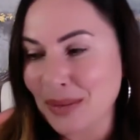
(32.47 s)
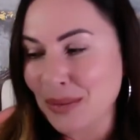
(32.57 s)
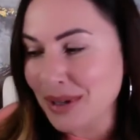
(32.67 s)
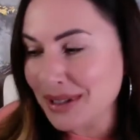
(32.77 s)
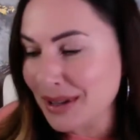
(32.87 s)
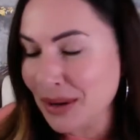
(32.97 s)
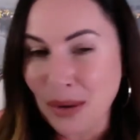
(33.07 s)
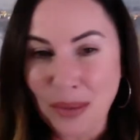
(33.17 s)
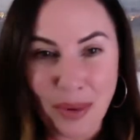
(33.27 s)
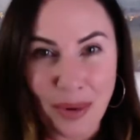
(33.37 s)
what the
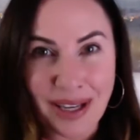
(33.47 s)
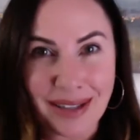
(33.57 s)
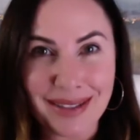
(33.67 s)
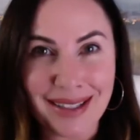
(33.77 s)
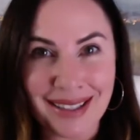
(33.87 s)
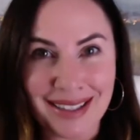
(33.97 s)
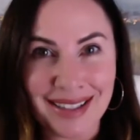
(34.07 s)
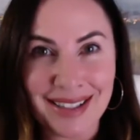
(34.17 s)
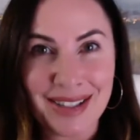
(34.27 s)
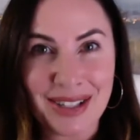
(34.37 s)
whole point is